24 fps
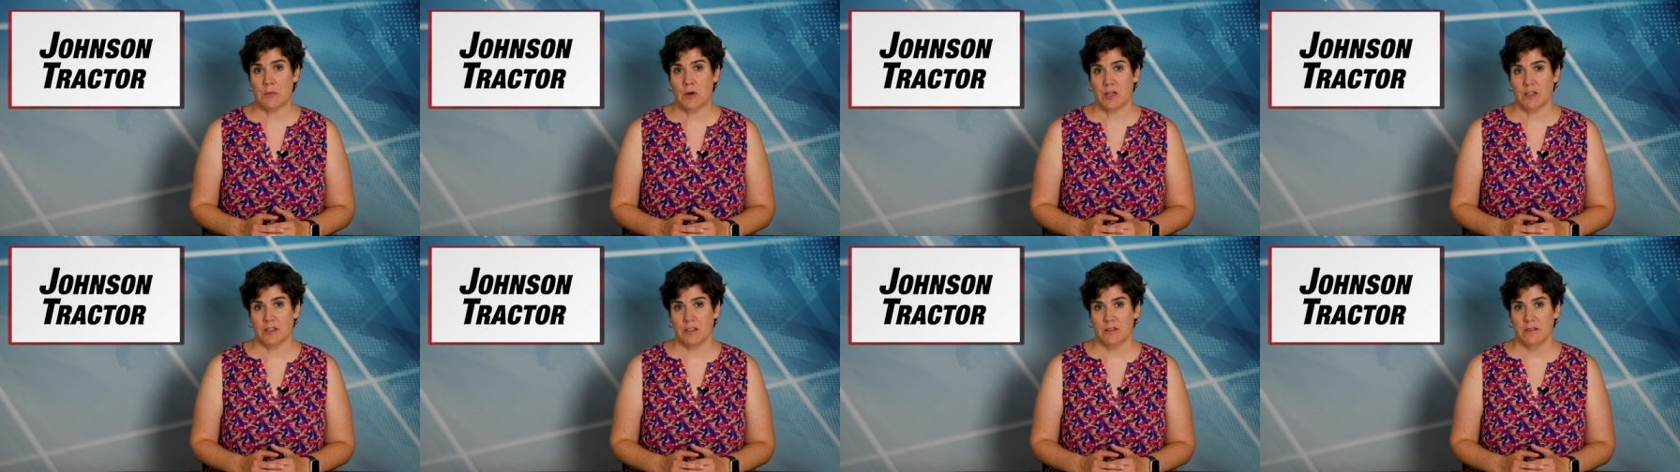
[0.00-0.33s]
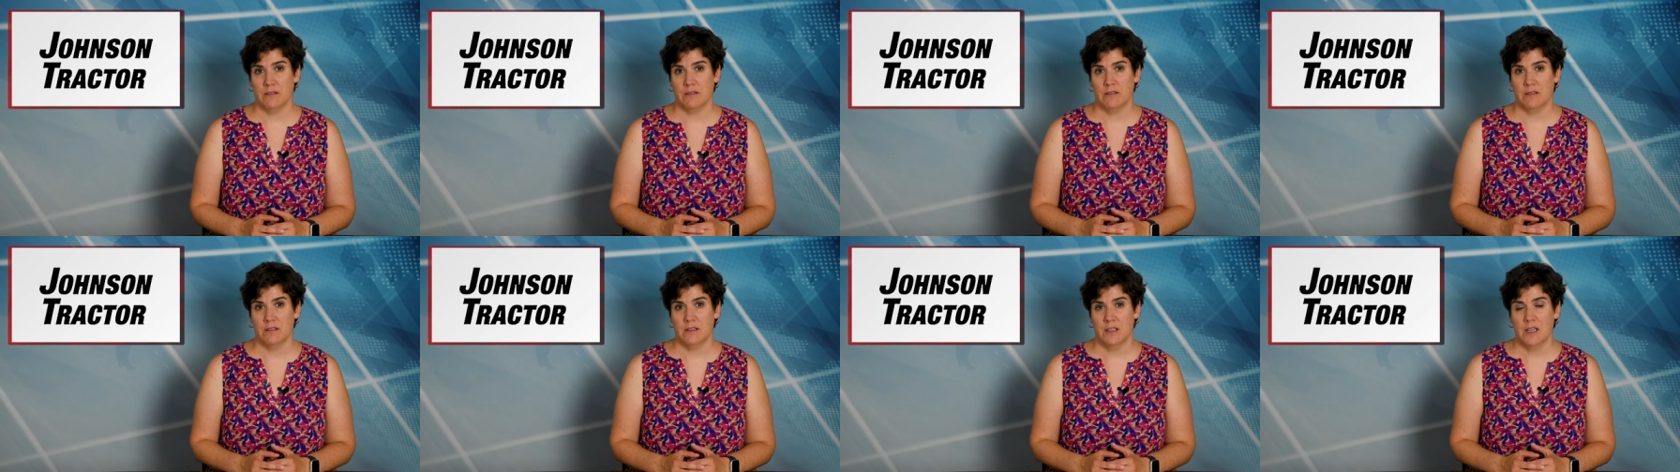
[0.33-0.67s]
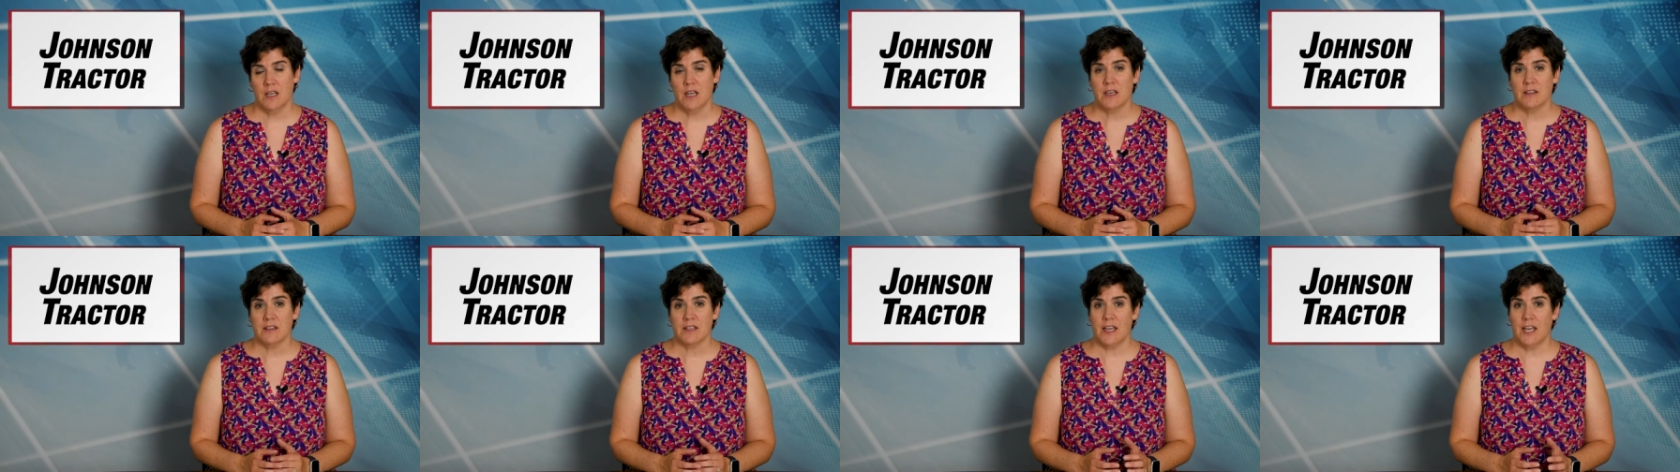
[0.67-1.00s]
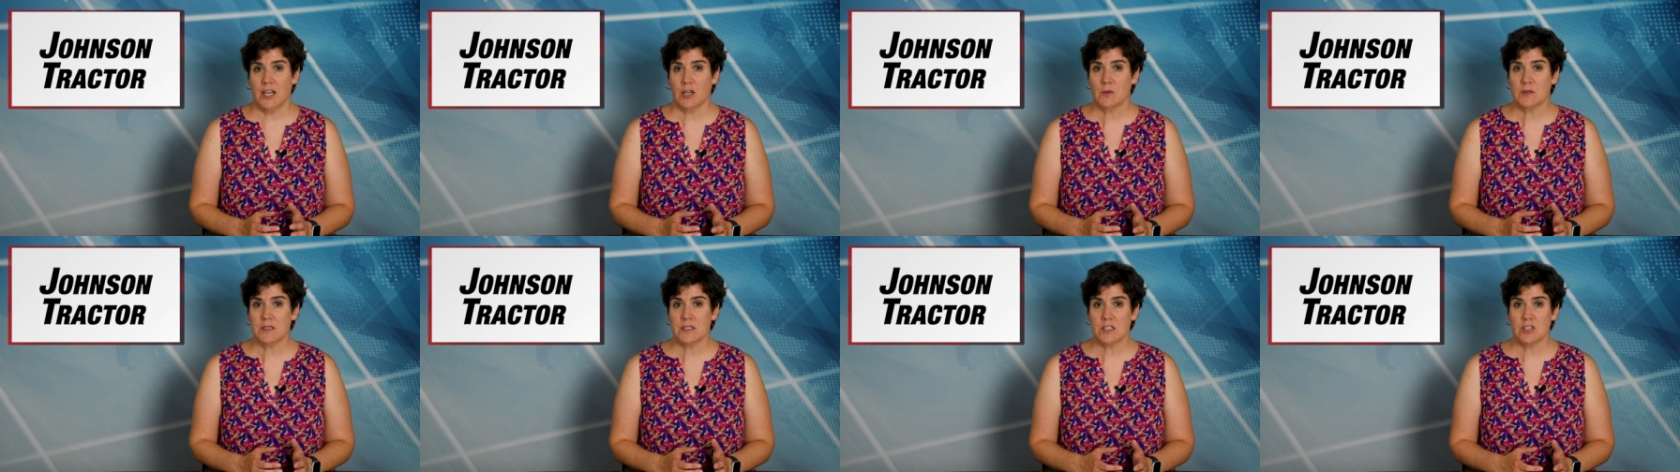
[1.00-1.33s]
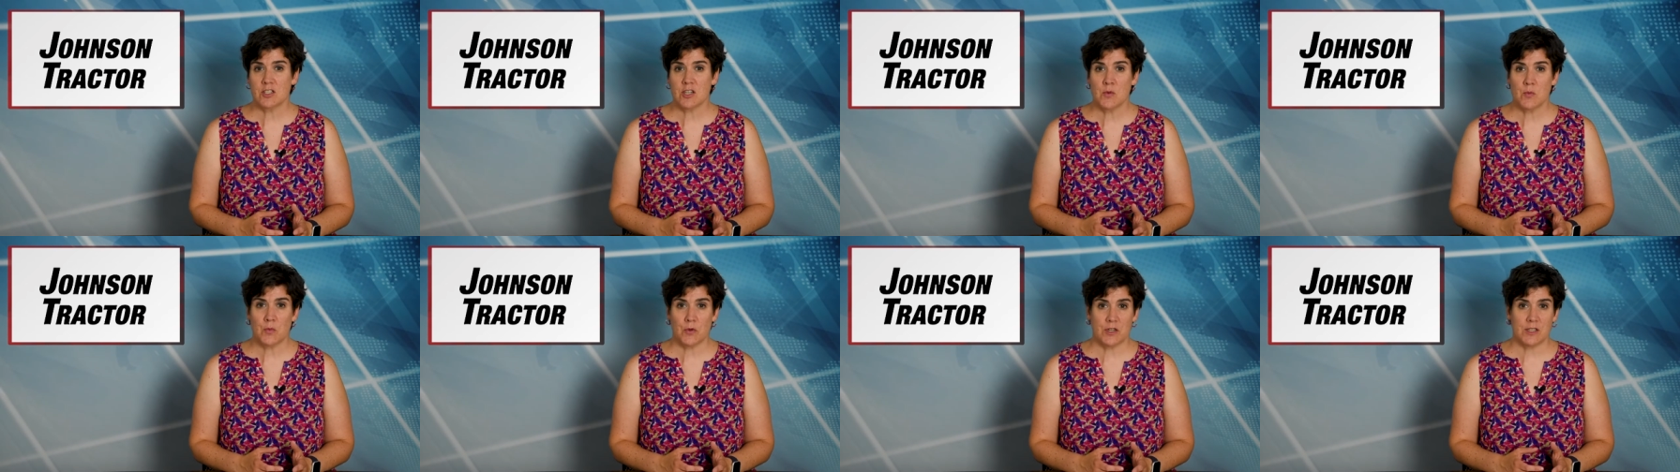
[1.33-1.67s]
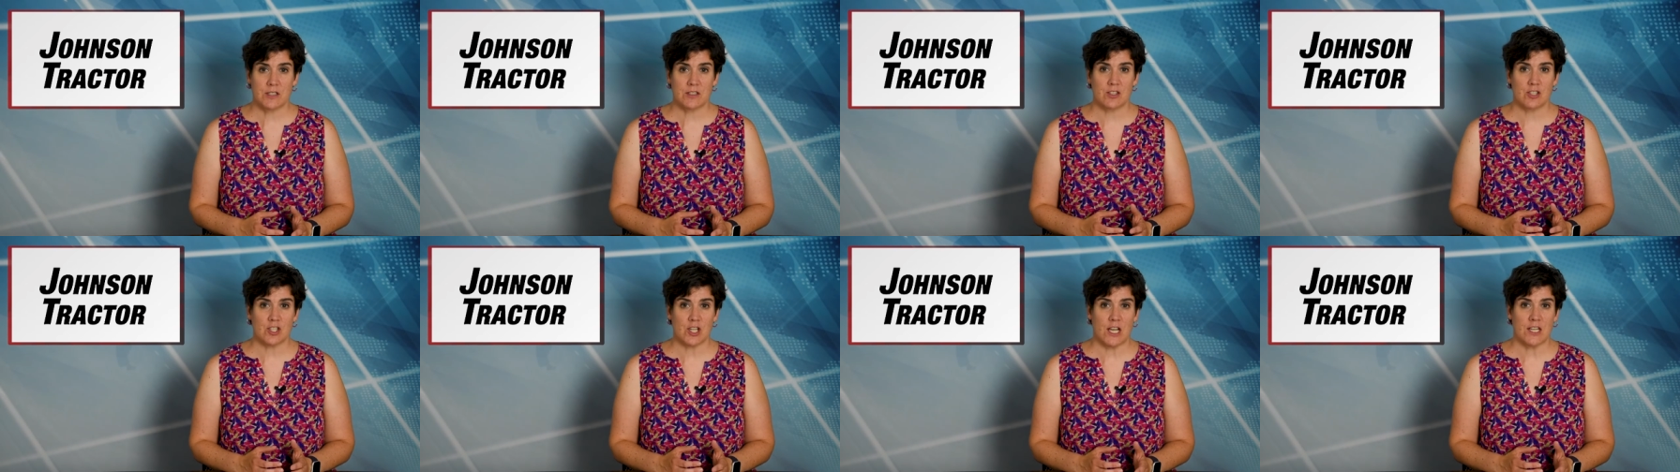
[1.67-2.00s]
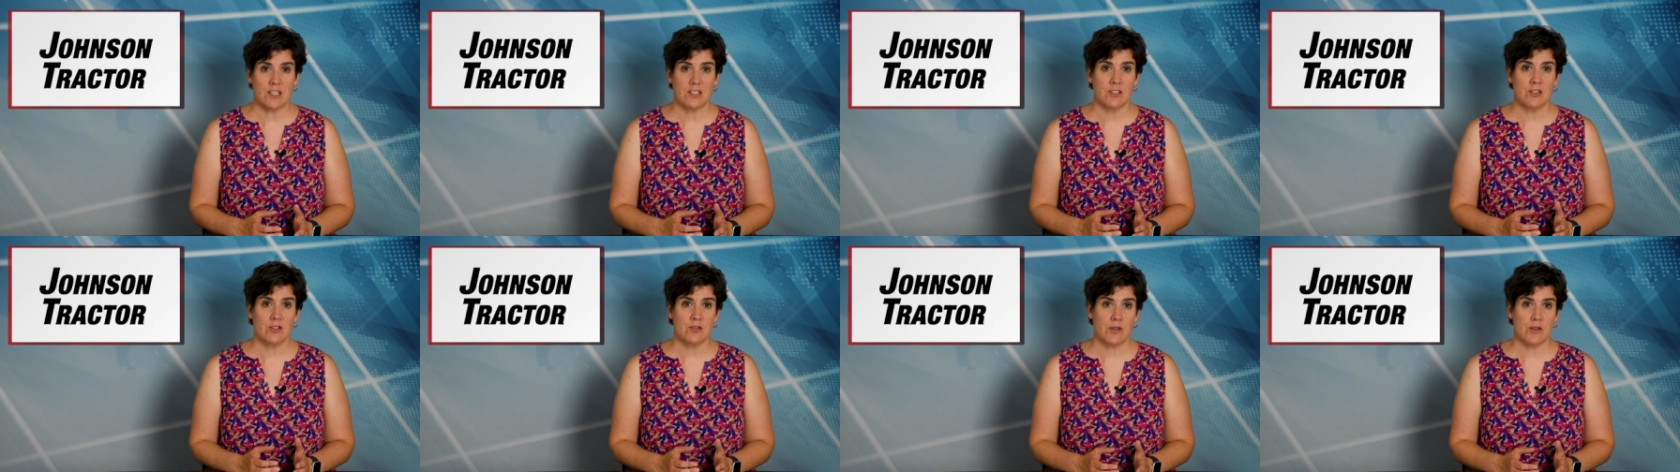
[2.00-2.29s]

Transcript: market. The acquisition brings Johnson